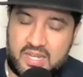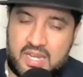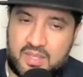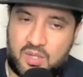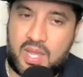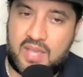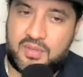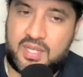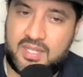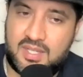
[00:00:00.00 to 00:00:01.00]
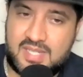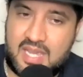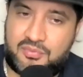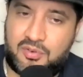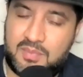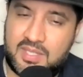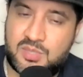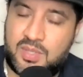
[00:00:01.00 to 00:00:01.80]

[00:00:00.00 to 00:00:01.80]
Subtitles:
I think whatever he does get from this,